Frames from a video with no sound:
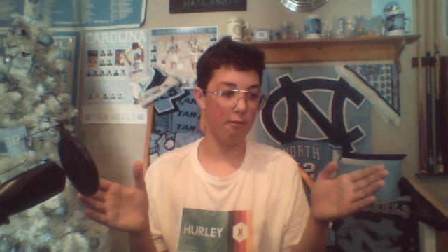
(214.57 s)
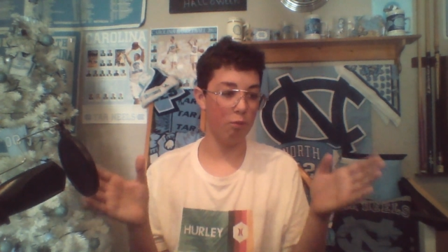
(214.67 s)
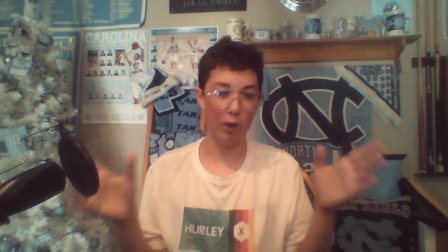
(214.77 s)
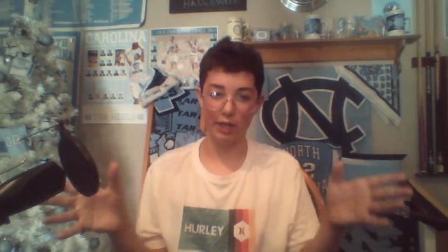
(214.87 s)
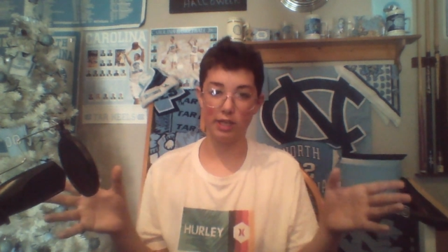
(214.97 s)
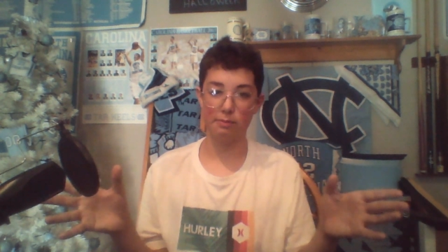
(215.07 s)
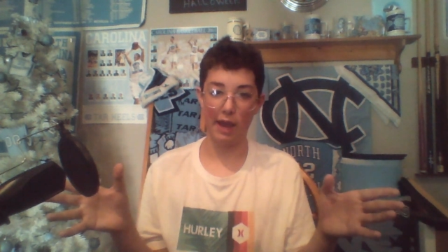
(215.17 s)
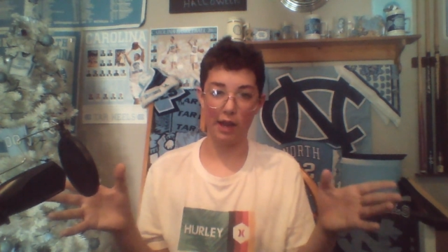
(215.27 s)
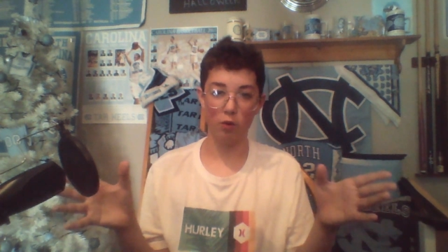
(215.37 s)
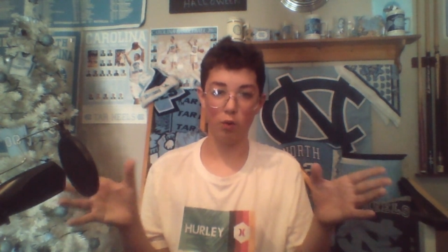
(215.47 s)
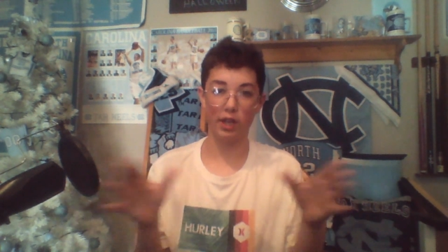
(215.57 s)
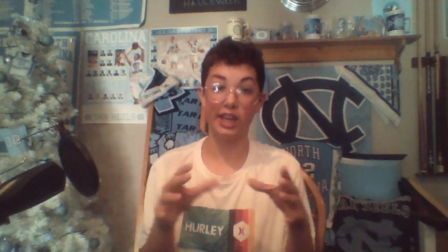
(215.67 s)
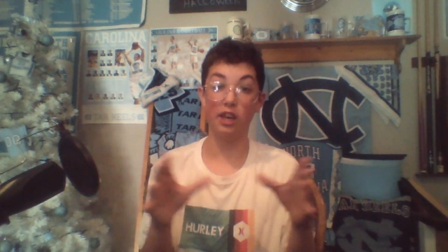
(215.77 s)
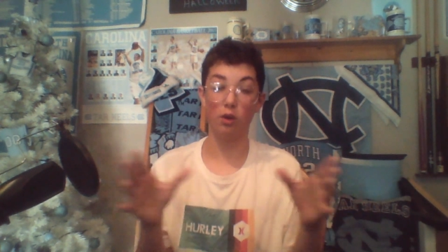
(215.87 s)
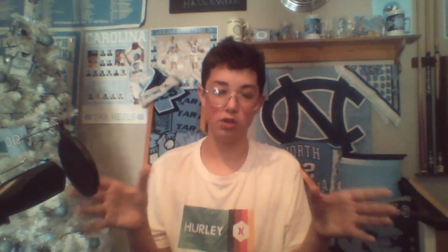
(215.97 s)
wingspan or
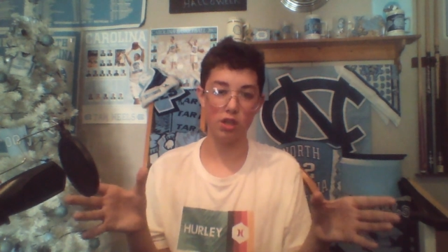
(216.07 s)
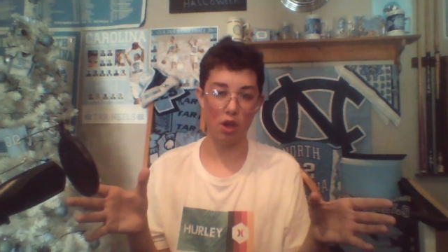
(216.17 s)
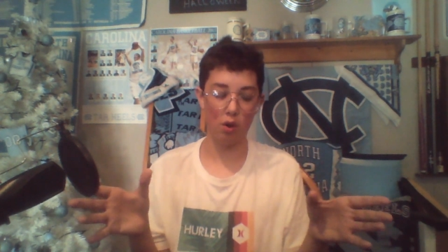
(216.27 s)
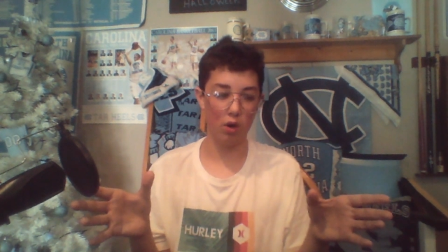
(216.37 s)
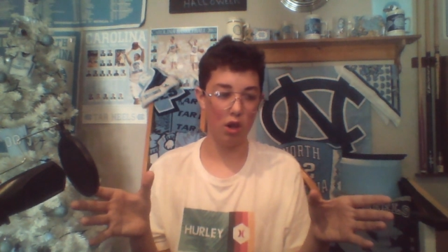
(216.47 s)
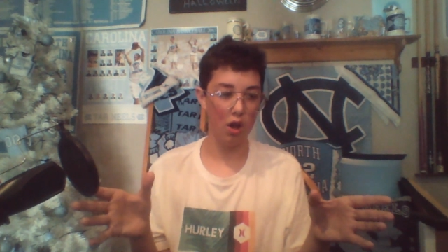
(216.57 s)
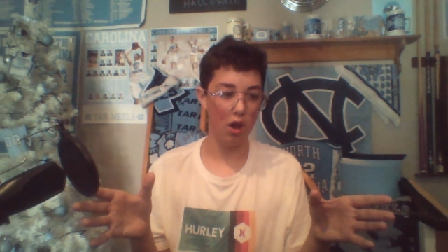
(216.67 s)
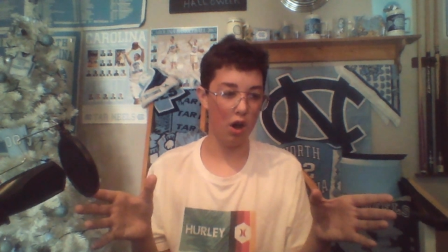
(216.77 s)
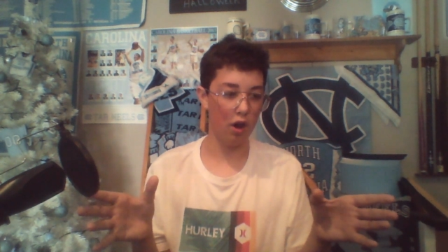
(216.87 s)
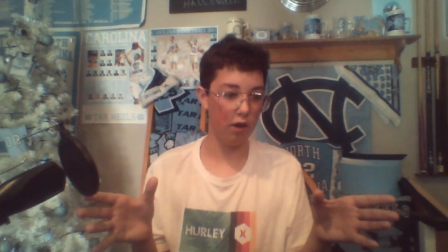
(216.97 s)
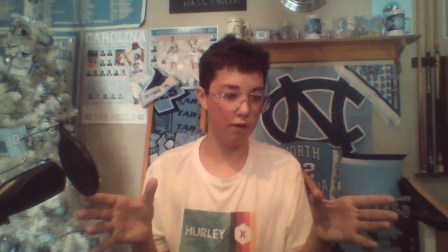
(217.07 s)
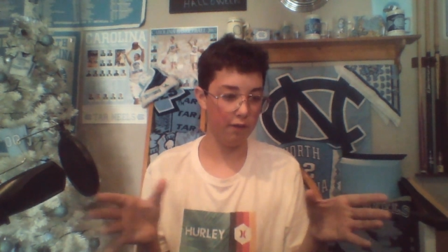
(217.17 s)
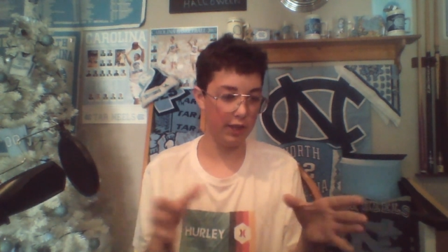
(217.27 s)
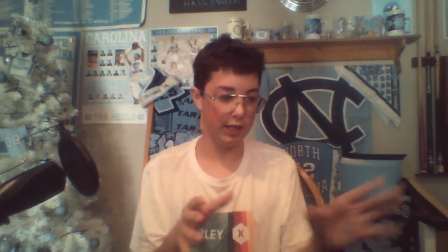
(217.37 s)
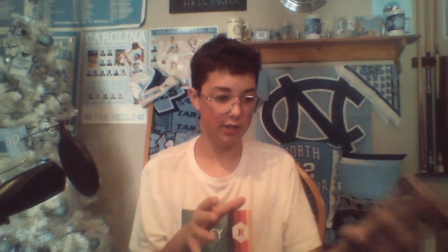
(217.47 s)
kill zone of
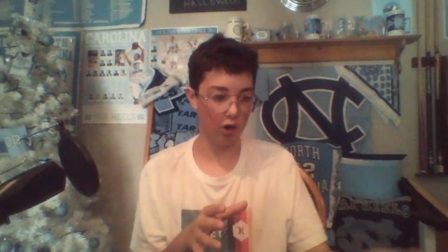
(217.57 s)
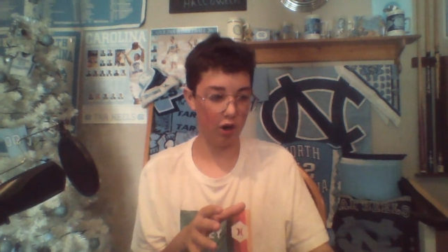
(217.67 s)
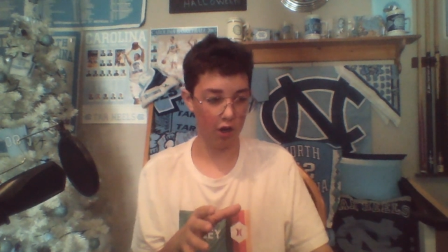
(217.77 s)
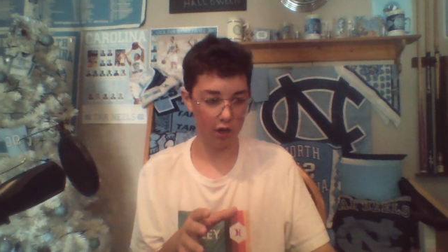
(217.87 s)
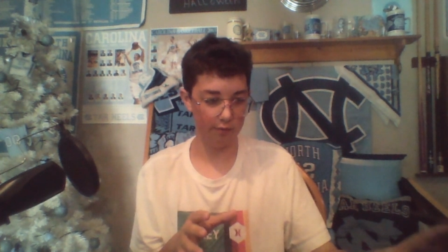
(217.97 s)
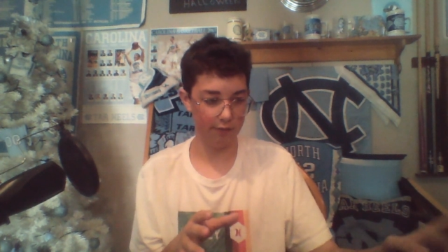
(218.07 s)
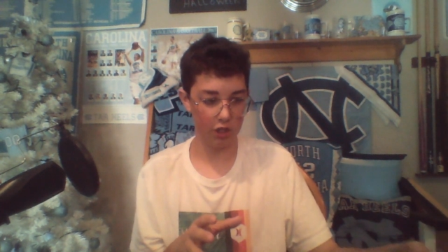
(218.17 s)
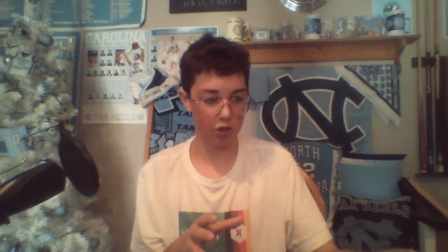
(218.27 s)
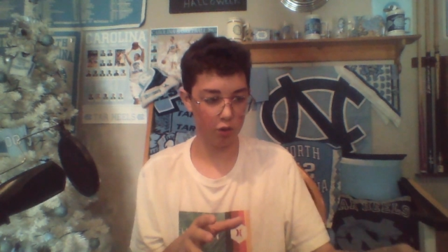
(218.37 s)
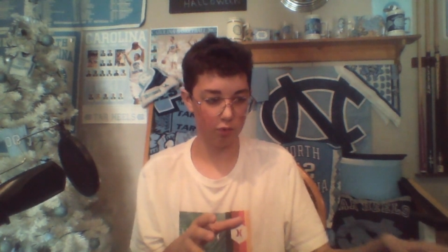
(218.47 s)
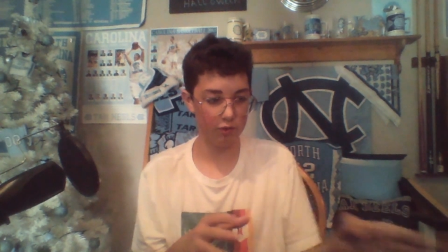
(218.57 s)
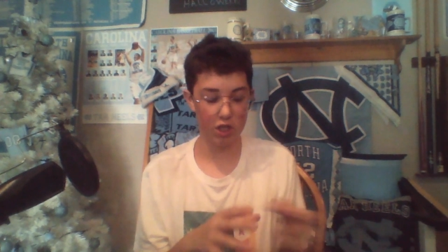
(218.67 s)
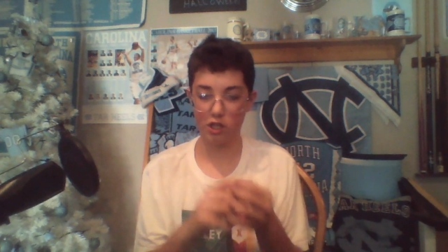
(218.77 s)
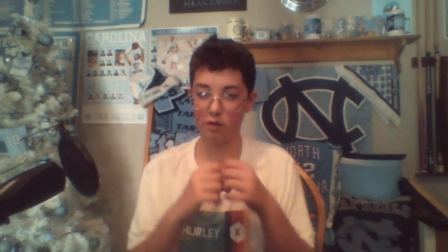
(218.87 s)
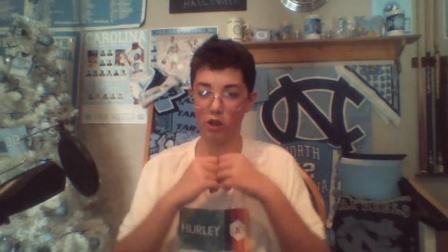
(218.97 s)
the initial
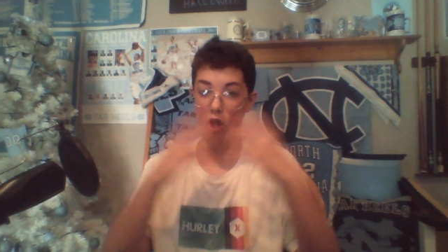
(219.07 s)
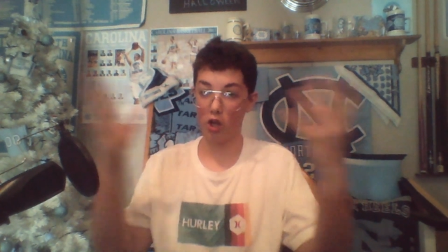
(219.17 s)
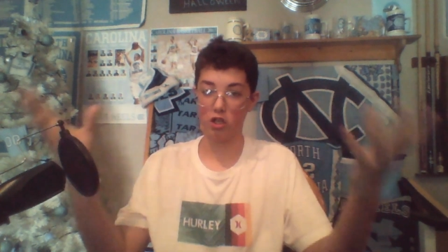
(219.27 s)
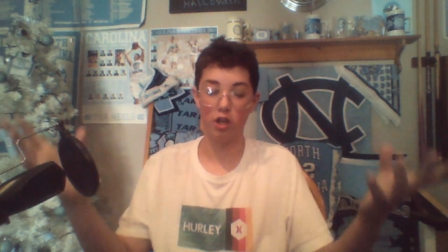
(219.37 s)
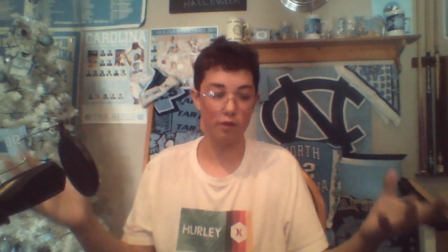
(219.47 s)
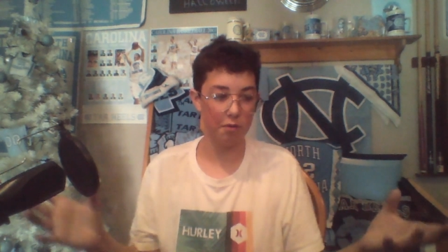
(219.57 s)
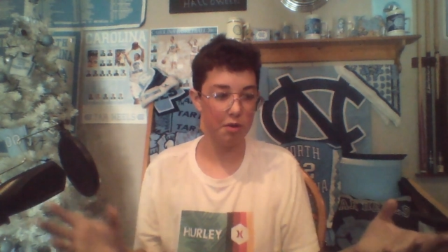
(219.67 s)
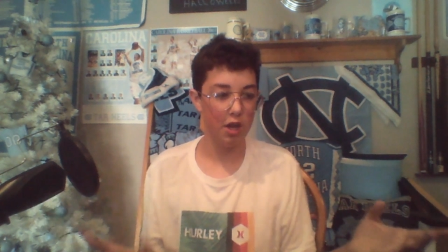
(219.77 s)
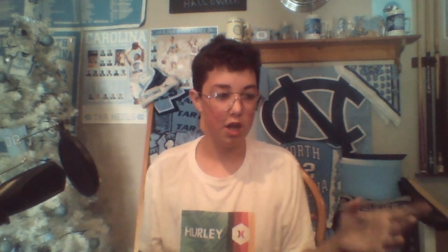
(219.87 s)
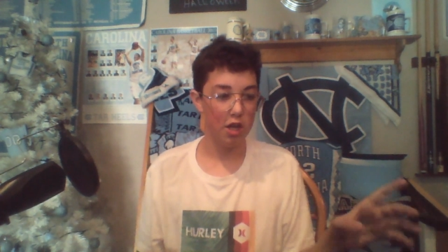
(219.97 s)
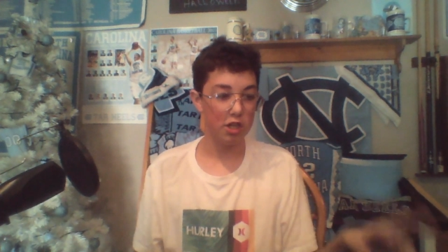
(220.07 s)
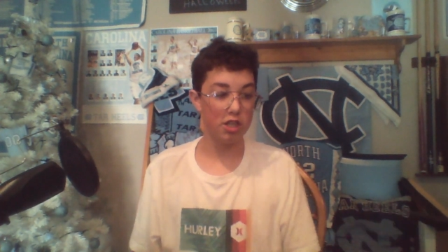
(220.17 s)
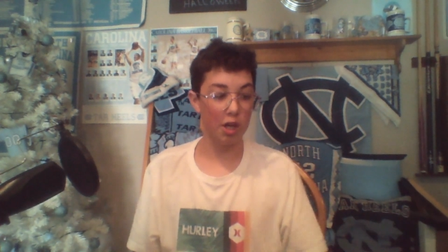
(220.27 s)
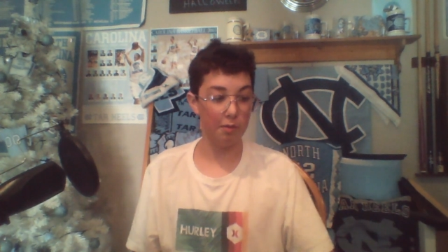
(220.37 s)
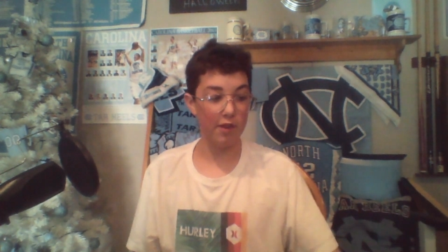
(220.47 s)
just launch of them,
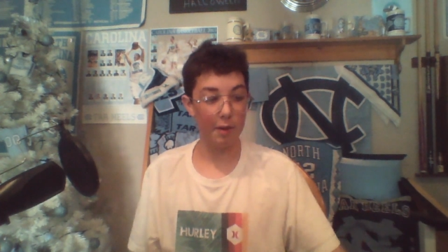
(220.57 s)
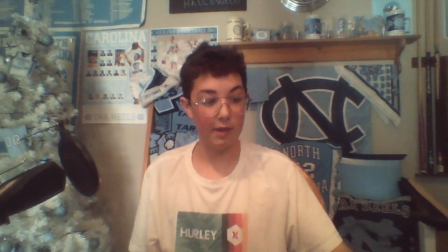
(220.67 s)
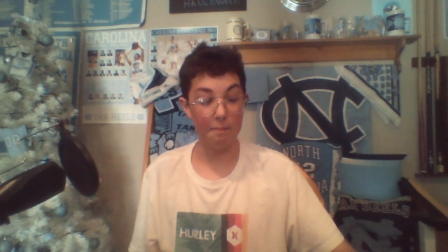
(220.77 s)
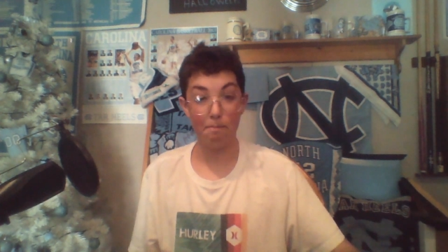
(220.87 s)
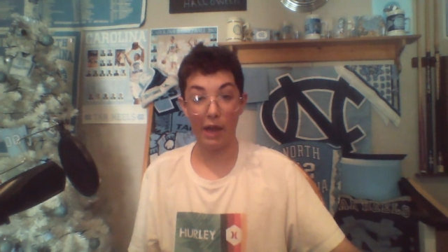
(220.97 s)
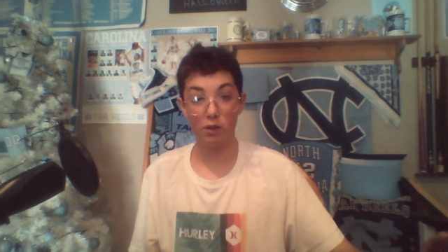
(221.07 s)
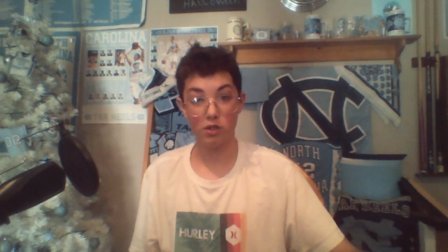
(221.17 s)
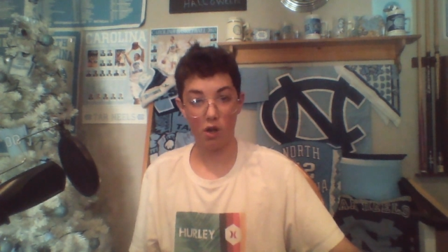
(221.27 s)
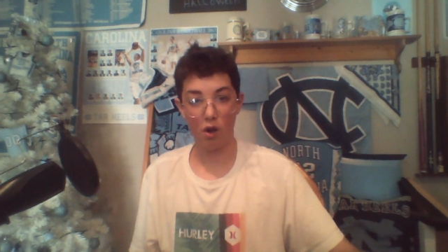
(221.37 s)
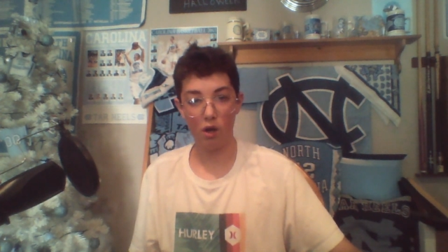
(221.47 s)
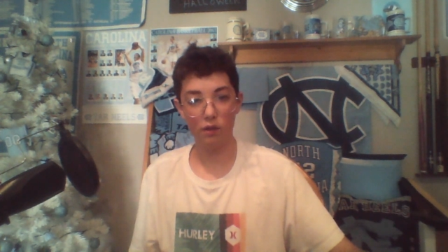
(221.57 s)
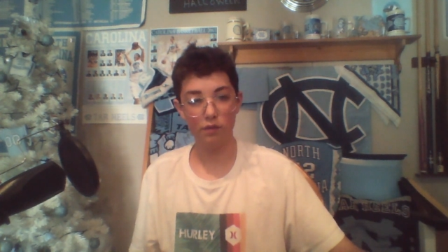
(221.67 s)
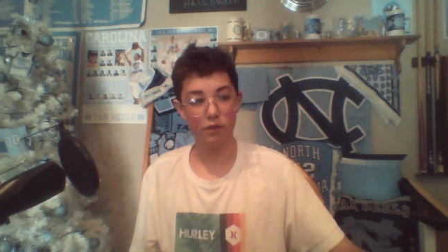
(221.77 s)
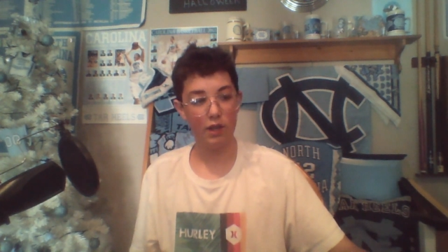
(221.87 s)
some of them can bounce off.